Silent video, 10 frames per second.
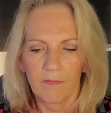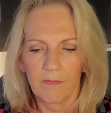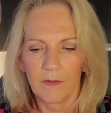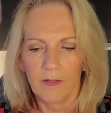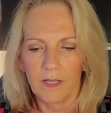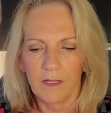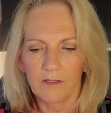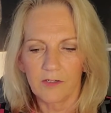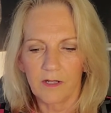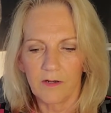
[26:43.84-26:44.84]
My hands
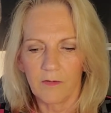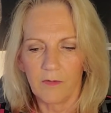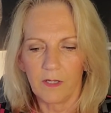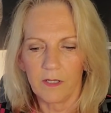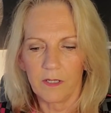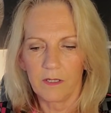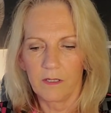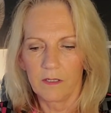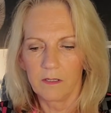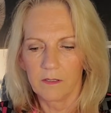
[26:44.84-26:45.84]
are kind of oily.
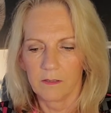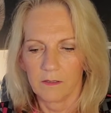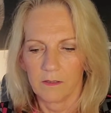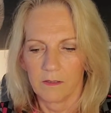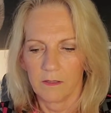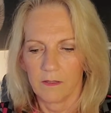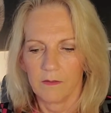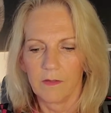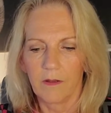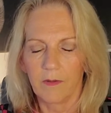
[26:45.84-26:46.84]

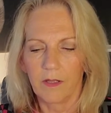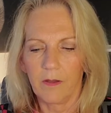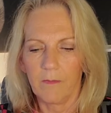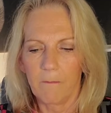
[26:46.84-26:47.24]
There we go.